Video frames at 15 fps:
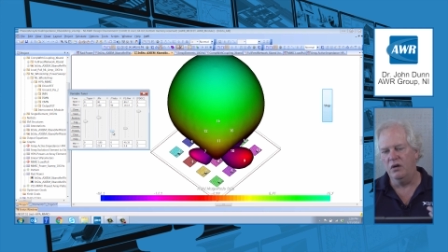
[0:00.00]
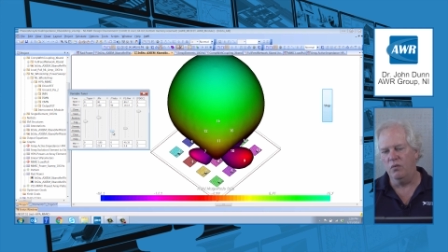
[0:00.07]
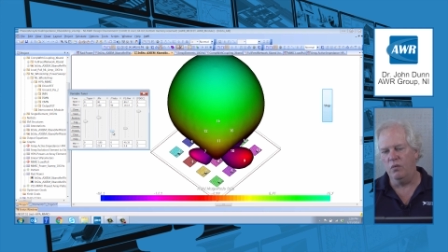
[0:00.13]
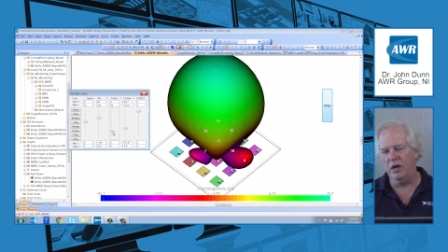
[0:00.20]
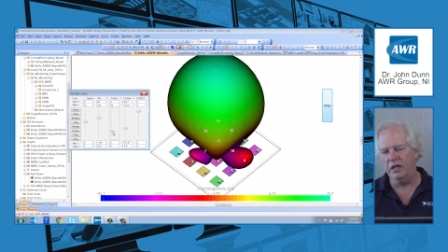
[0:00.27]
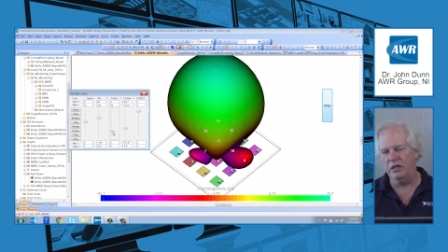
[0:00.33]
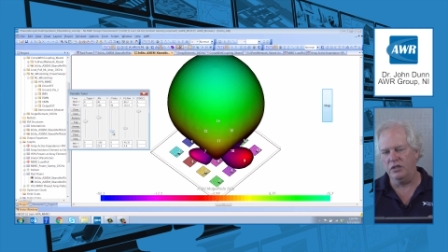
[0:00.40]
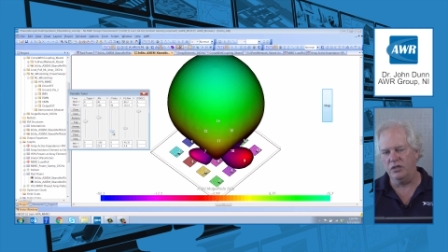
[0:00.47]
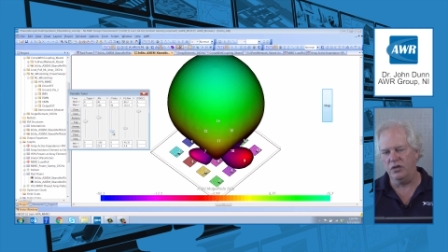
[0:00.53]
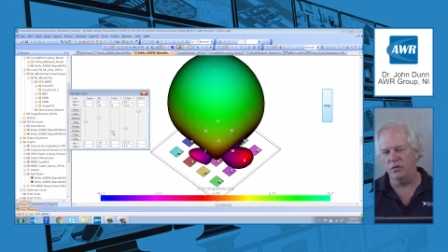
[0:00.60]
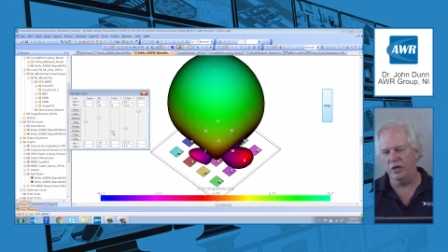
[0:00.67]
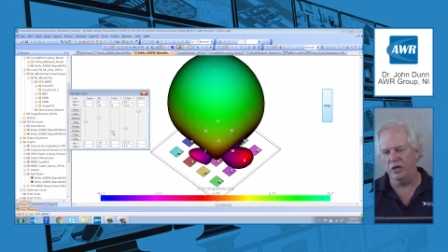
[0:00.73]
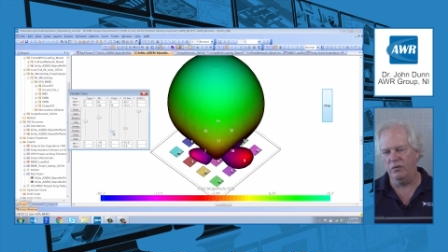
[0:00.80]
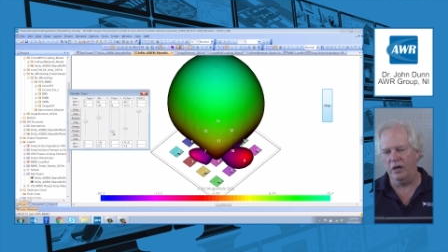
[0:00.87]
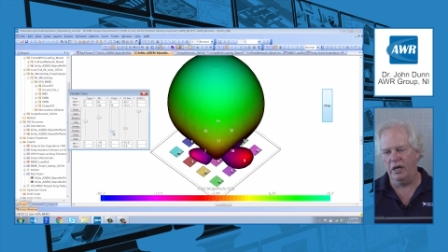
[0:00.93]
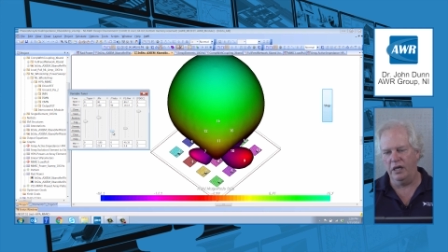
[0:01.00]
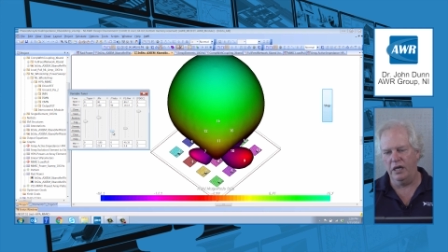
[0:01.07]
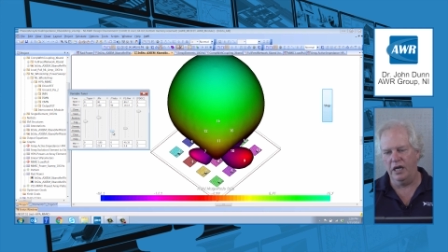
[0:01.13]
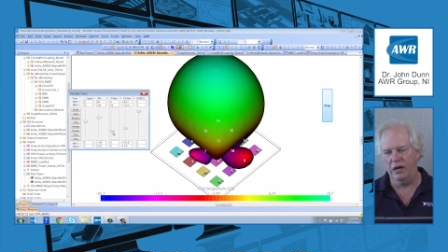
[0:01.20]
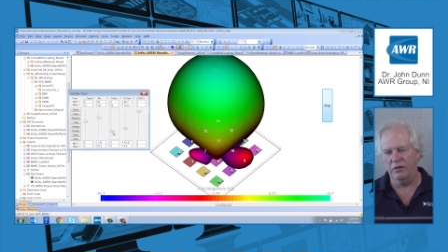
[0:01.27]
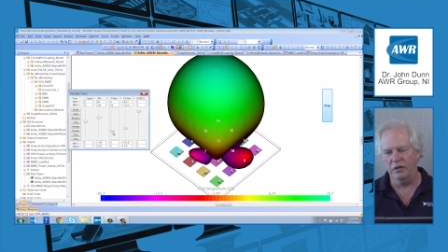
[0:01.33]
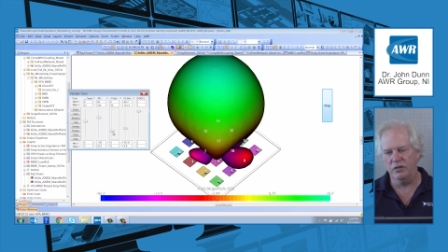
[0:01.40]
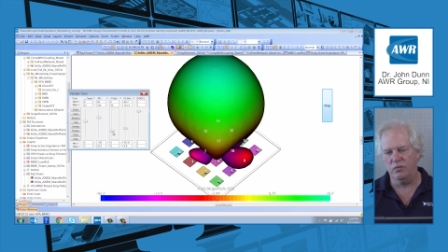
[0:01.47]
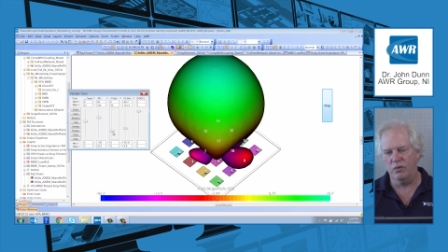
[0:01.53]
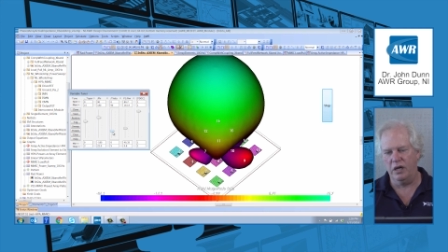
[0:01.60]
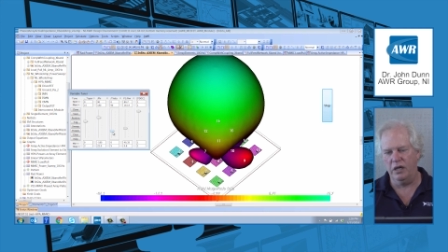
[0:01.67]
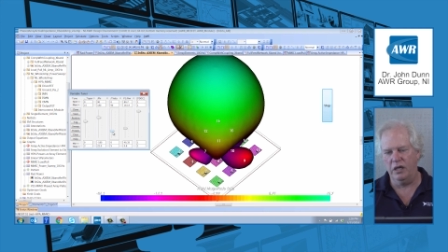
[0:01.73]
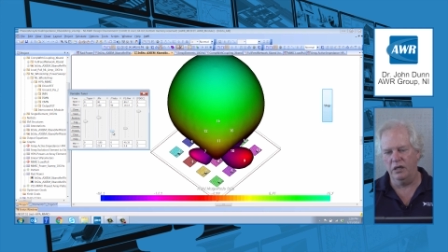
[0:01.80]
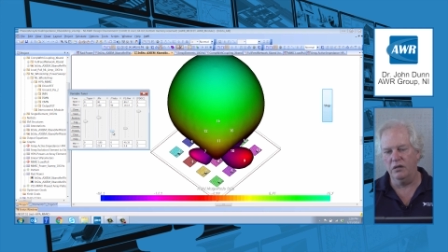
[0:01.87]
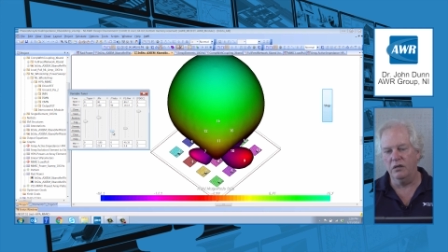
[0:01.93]
what it's doing right now is
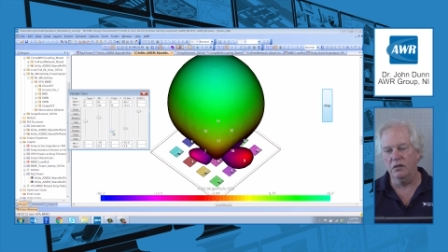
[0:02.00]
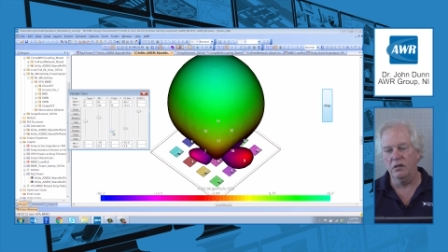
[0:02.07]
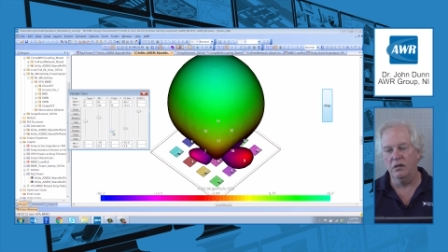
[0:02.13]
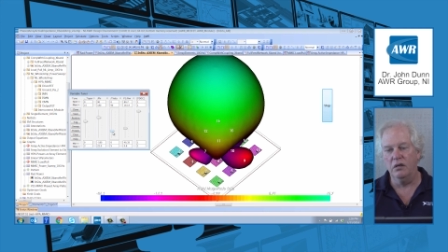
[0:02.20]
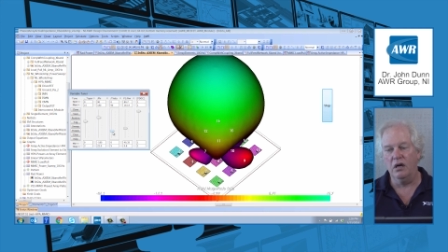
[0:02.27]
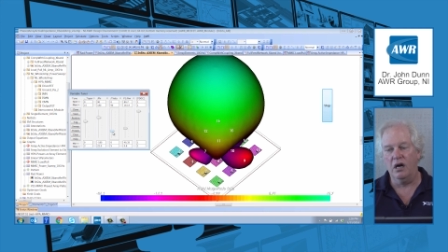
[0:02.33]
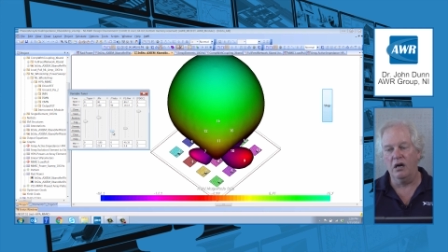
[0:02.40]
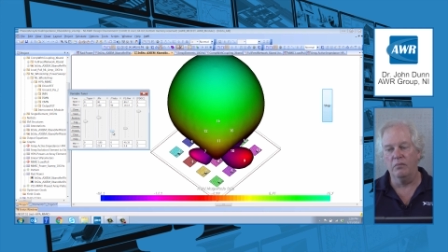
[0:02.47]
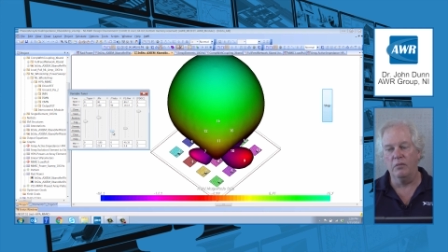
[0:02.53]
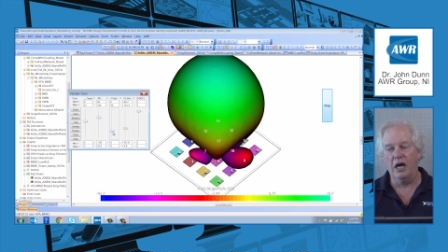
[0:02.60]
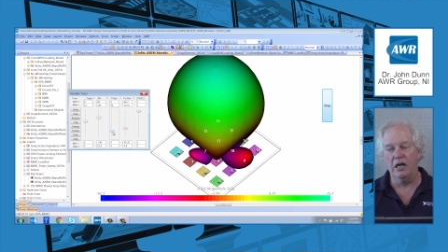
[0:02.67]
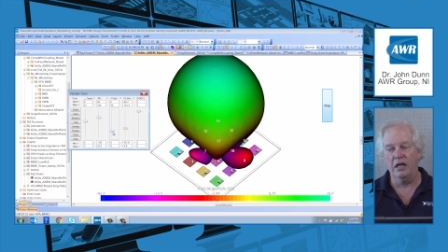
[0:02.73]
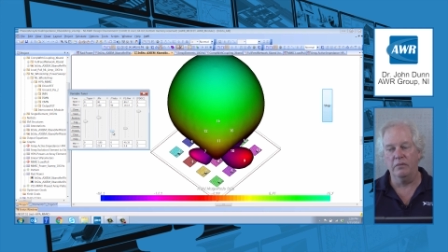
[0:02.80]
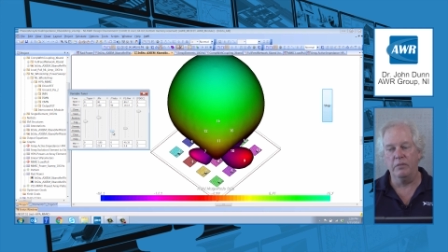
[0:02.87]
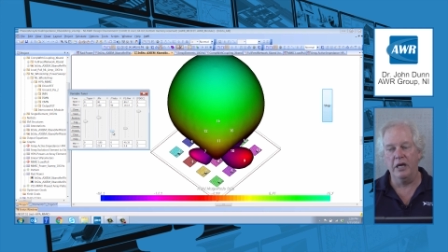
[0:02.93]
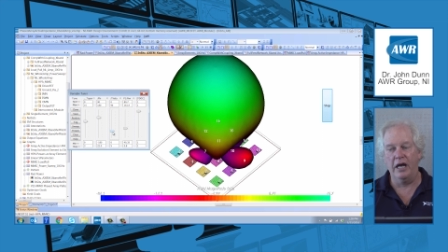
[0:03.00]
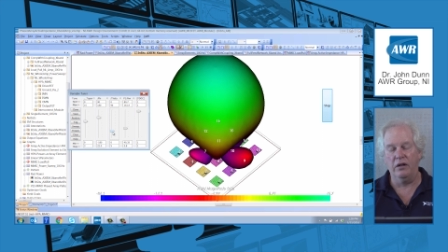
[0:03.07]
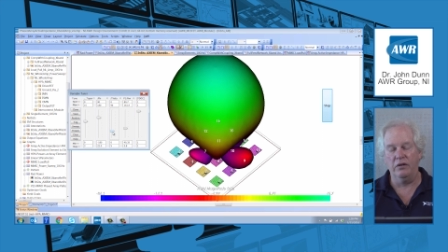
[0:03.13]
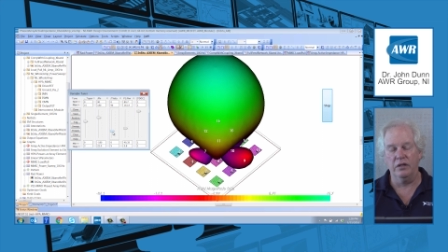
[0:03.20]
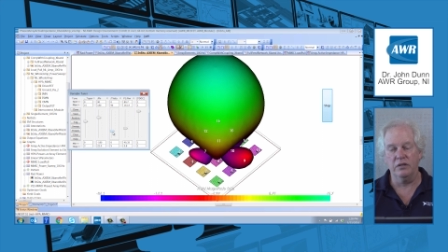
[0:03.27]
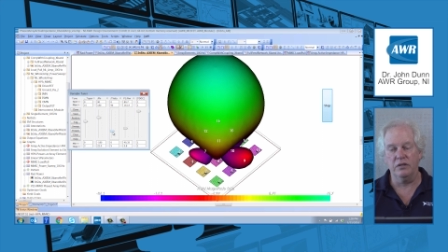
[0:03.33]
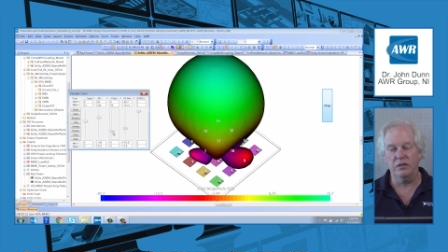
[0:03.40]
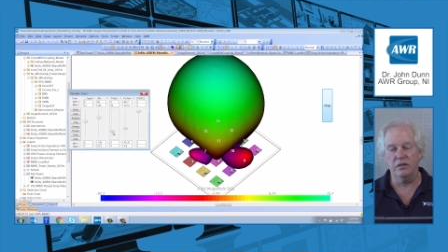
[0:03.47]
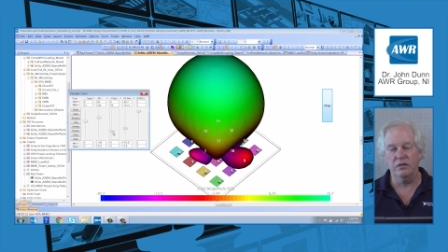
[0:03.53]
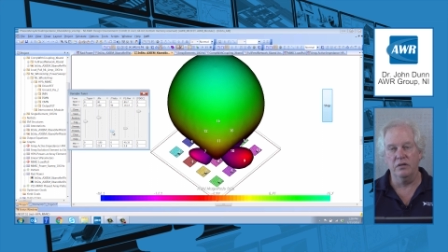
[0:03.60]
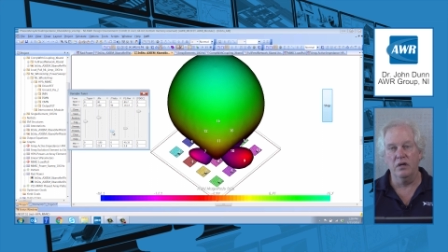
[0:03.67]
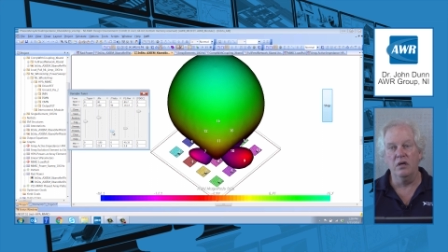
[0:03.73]
running harmonic balance,